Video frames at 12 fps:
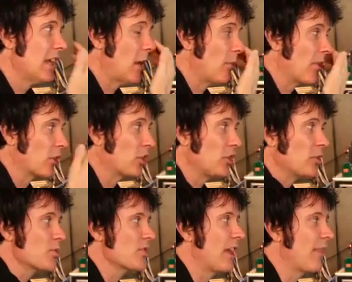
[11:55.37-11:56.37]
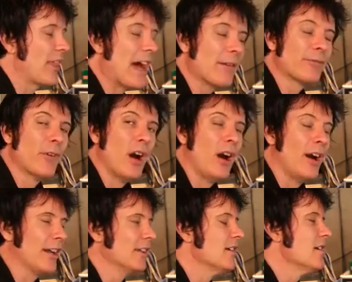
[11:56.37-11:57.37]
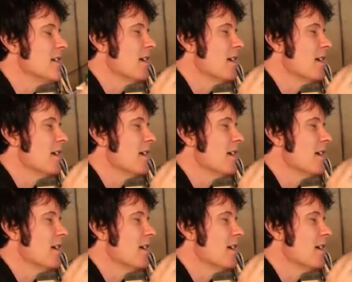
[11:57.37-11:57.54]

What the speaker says: And with the Q set that fine,